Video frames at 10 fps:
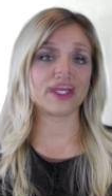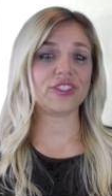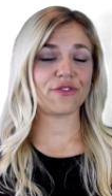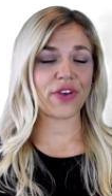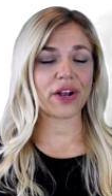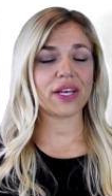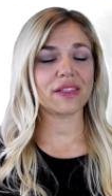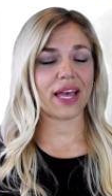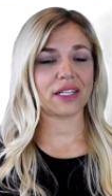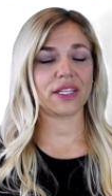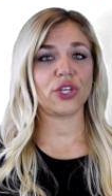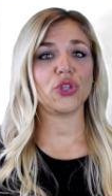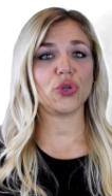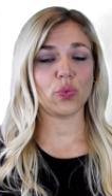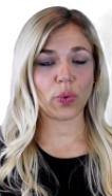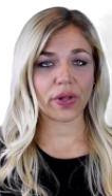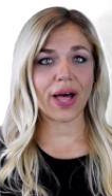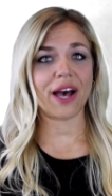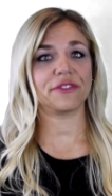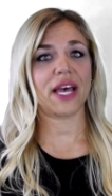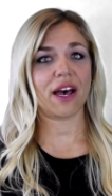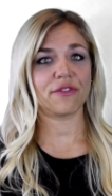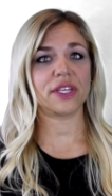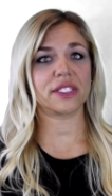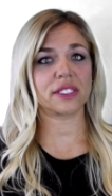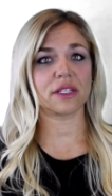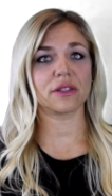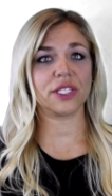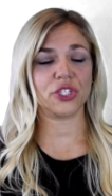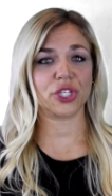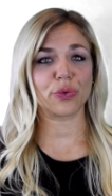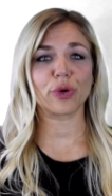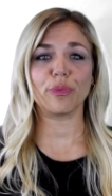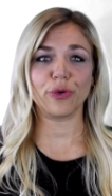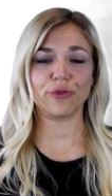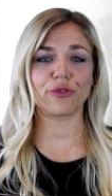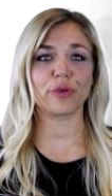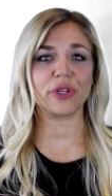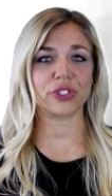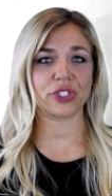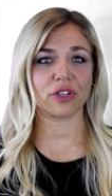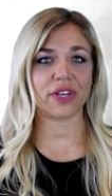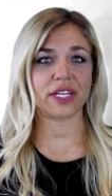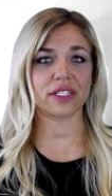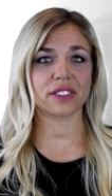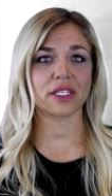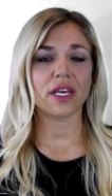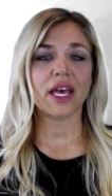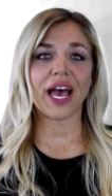It's very likely you will have to have this lesion removed from your cervix,